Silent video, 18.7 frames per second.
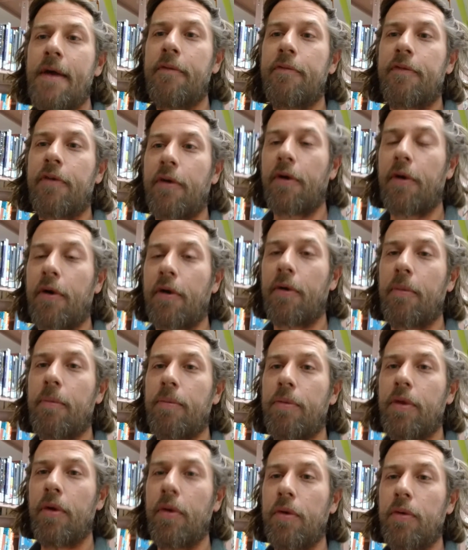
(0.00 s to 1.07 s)
for
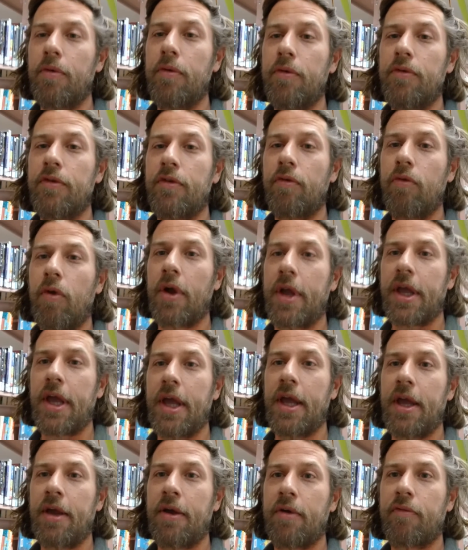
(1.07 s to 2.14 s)
those
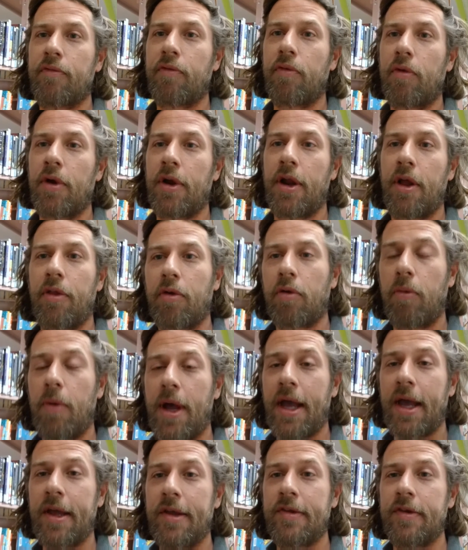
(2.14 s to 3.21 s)
looking for another
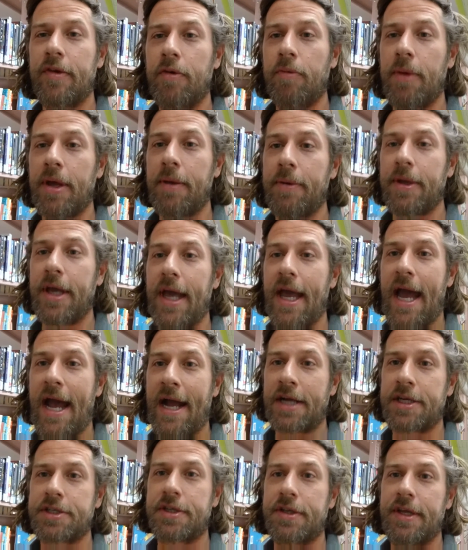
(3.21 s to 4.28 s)
way to maybe
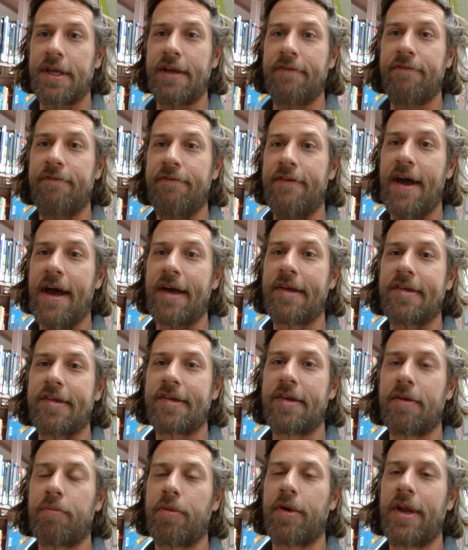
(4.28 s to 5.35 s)
actually
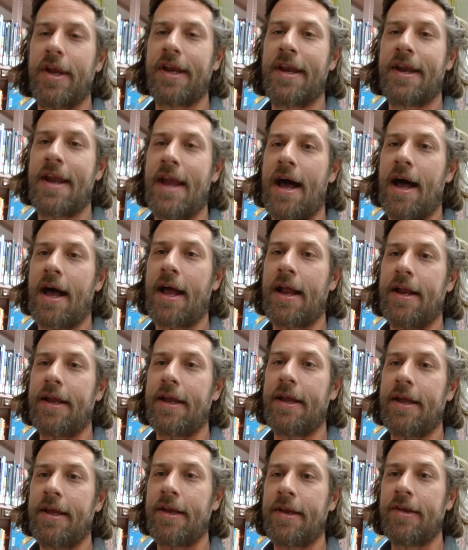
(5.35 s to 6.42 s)
invest but not
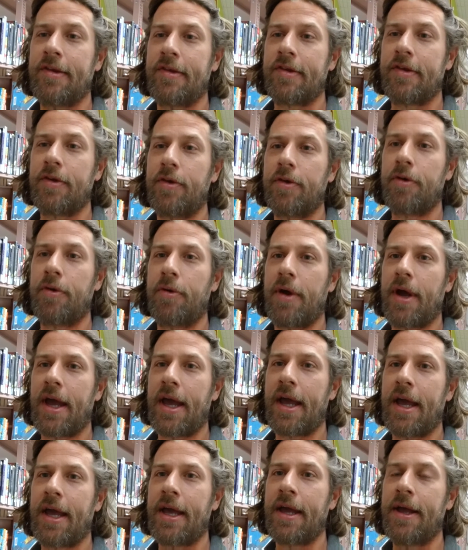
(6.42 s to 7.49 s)
into
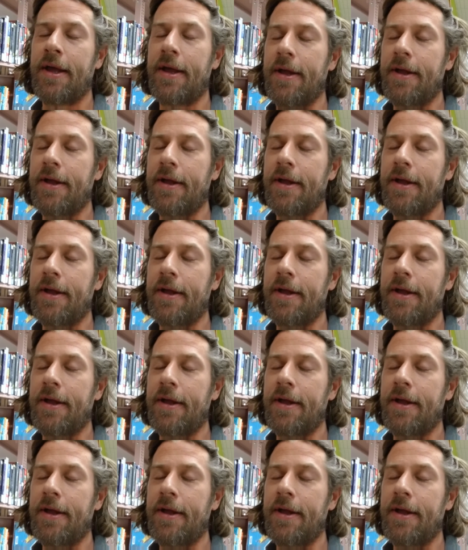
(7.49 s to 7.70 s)
a